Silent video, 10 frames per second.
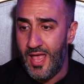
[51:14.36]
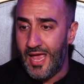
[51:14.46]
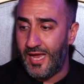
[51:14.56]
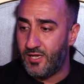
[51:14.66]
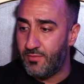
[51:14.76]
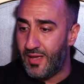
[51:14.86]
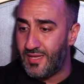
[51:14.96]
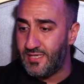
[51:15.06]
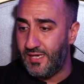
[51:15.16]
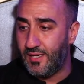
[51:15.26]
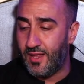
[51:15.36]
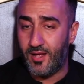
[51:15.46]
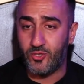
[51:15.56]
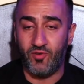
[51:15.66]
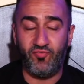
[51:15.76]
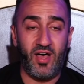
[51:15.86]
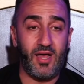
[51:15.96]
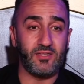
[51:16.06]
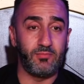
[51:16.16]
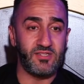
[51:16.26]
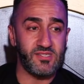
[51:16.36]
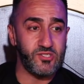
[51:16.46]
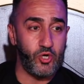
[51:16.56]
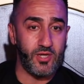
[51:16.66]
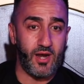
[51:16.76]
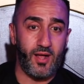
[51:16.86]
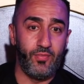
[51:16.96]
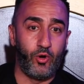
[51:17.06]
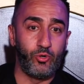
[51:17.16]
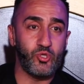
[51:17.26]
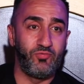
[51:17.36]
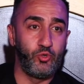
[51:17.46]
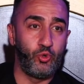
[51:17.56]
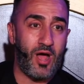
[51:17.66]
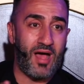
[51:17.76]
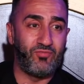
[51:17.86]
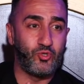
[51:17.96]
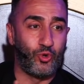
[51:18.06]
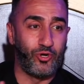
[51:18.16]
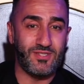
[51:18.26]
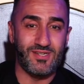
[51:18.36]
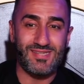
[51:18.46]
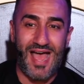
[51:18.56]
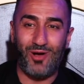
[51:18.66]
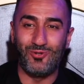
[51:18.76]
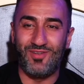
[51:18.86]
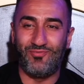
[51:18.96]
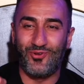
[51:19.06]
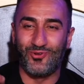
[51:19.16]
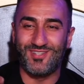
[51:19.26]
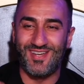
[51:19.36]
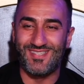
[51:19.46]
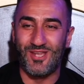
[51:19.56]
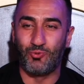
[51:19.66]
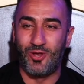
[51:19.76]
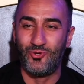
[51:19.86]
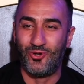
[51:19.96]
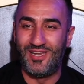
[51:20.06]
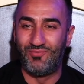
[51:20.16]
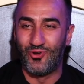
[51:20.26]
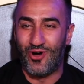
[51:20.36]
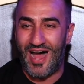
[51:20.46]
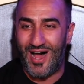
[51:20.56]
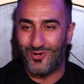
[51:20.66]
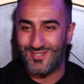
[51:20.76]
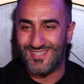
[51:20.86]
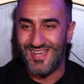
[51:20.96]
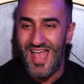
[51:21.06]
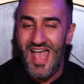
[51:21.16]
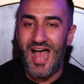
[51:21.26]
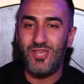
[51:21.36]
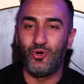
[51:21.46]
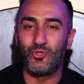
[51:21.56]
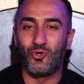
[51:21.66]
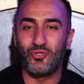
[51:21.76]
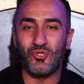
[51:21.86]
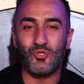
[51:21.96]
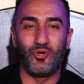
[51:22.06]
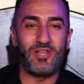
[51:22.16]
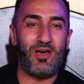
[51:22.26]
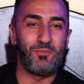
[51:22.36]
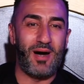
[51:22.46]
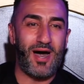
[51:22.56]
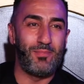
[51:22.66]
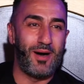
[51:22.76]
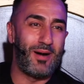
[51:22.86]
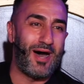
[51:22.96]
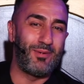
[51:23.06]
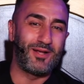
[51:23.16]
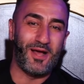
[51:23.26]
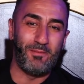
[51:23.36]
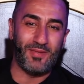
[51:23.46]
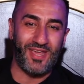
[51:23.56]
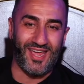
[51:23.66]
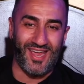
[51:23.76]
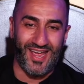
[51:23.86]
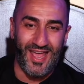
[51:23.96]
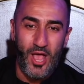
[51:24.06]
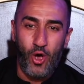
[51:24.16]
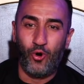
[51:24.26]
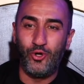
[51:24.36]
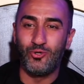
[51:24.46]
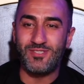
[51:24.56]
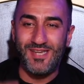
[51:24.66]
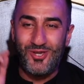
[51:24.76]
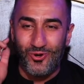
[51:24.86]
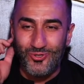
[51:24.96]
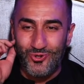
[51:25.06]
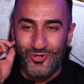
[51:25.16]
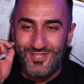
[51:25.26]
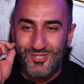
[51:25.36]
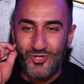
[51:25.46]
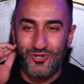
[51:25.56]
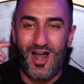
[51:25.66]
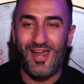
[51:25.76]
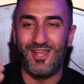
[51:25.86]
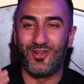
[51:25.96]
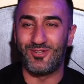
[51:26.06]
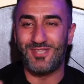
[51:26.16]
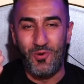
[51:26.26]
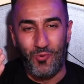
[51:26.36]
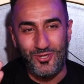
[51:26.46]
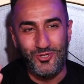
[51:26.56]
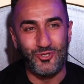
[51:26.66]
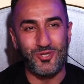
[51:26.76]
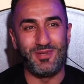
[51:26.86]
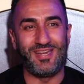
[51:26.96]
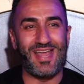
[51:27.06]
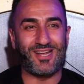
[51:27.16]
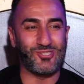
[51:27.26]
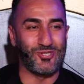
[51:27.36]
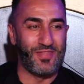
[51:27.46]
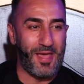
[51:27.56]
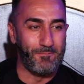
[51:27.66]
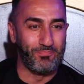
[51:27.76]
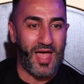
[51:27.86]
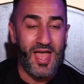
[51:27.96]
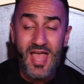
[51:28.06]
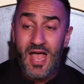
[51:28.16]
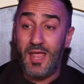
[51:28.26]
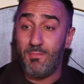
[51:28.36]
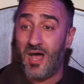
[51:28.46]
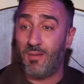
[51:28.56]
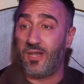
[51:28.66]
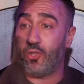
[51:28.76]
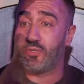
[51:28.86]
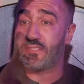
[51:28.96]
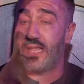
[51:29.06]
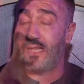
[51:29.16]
in Medina, to Fatima al-Sughra. Those of you who have daughters, how difficult is it when you leave your house and your daughters call out, Baba, Baba, come here. Or you see your daughters crying because they want you to be next to them. Imam al-Hussein